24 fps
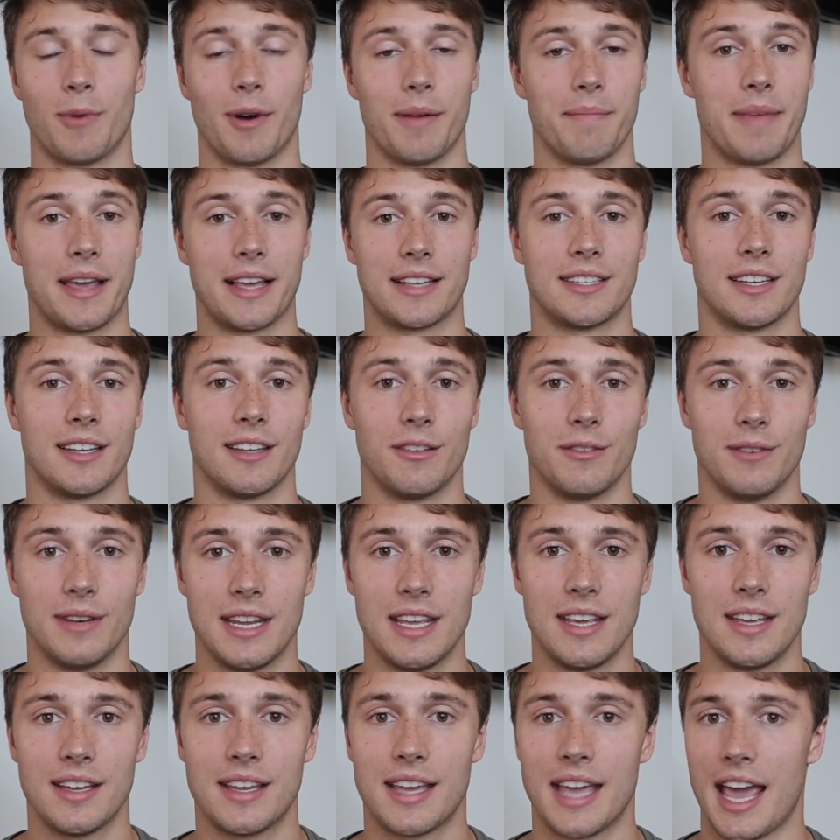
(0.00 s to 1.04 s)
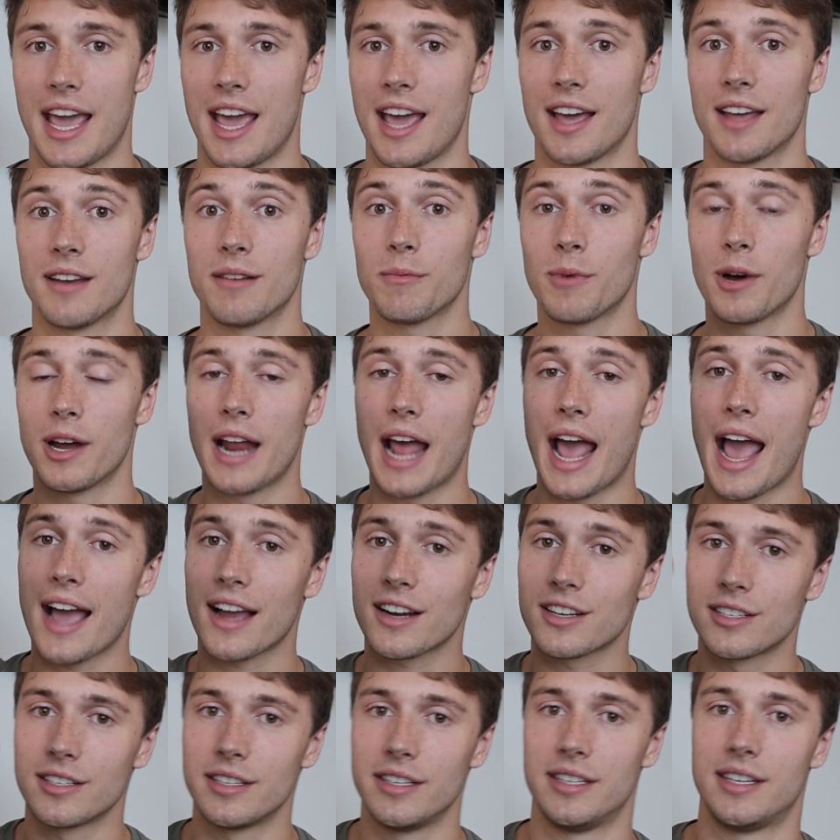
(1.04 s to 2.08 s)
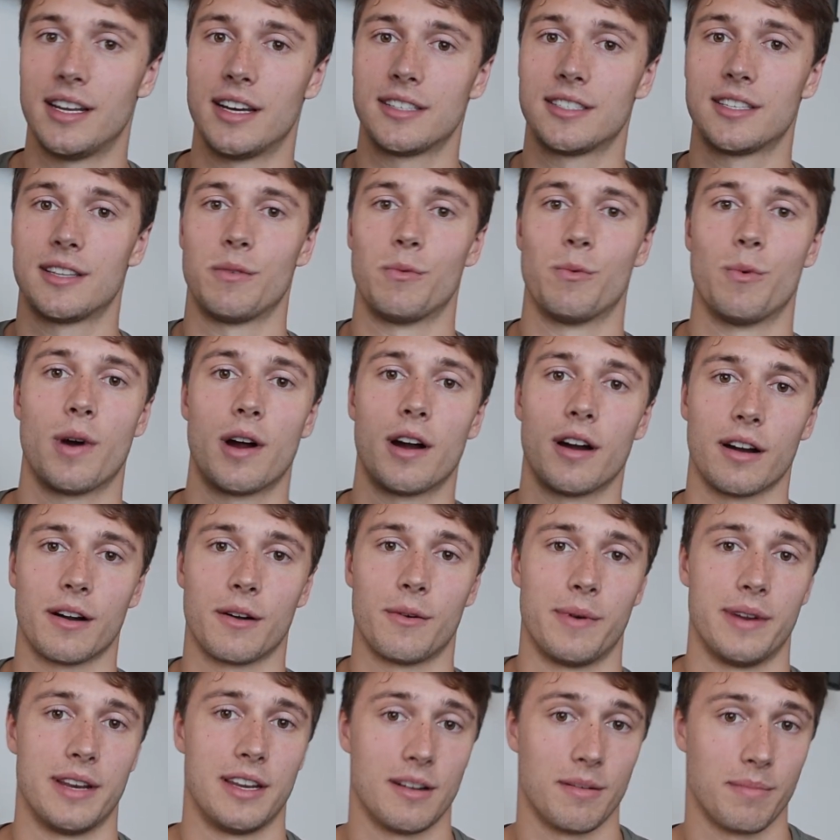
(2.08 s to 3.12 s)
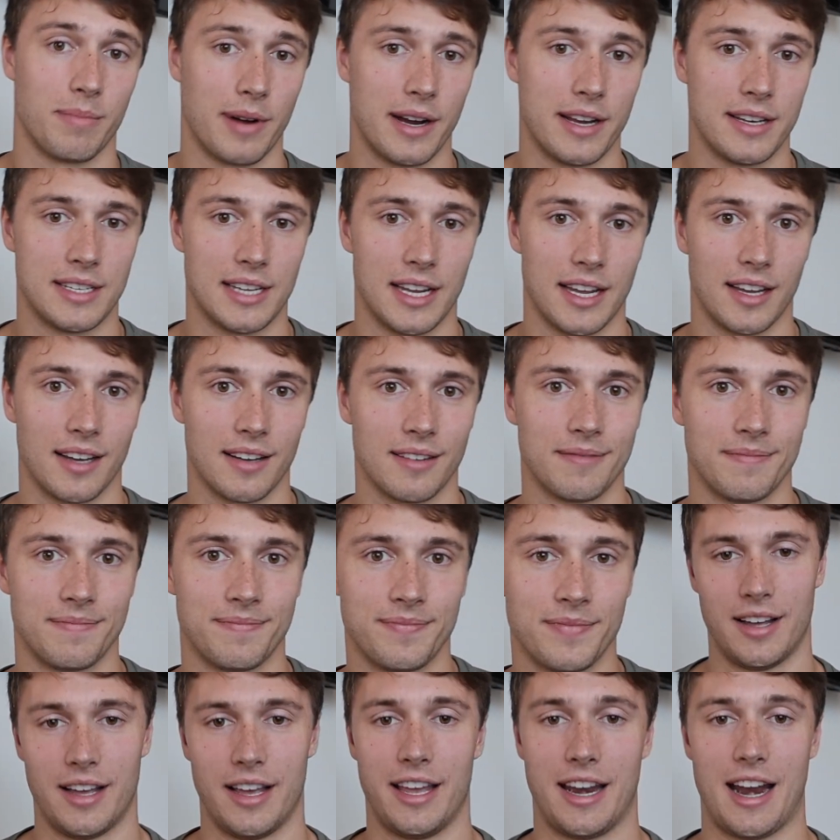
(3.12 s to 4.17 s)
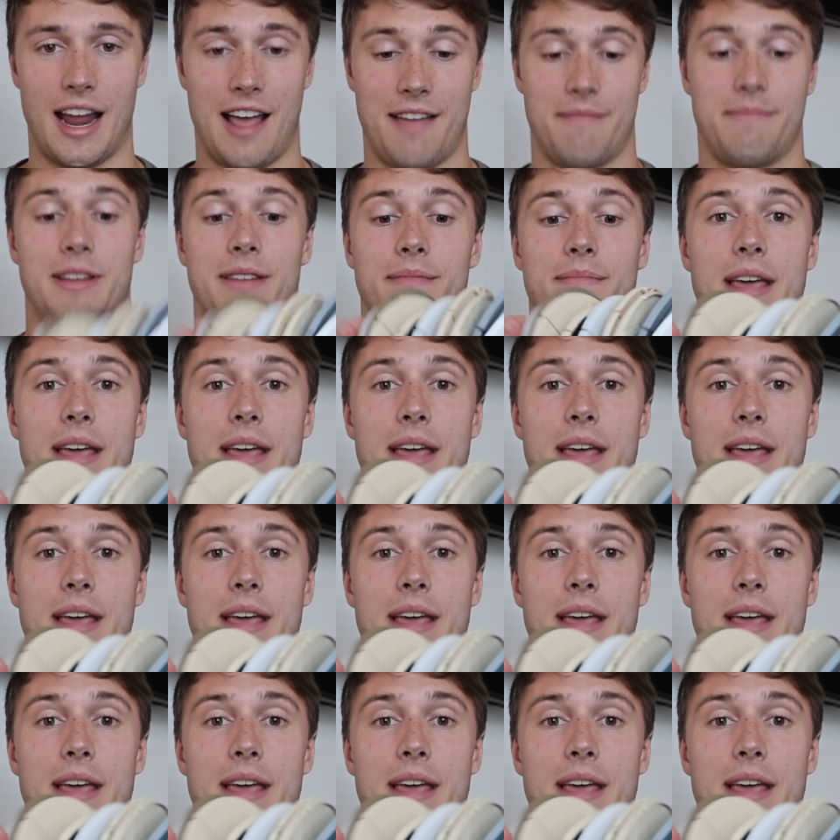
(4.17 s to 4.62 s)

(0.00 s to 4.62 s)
what makes it unique and what actually does the work when you're printing. And I've